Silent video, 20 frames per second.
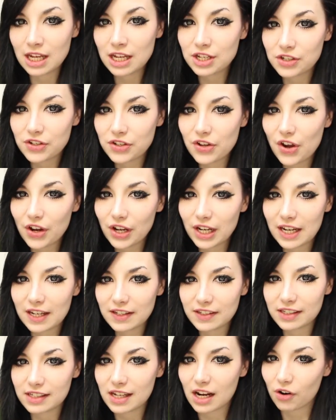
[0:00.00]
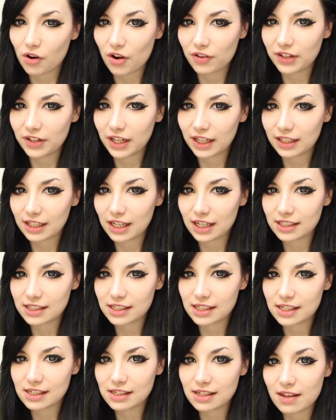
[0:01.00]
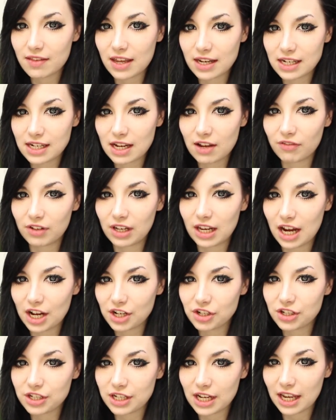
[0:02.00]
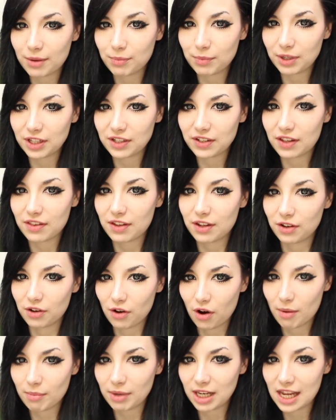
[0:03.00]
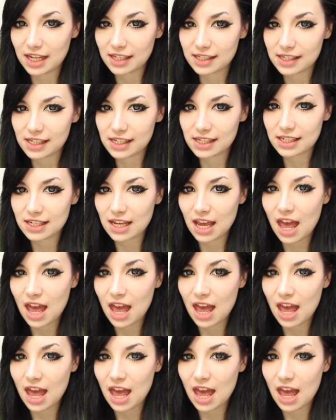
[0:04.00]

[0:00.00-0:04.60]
Circle lenses are contact lenses that have a larger diameter than normal lenses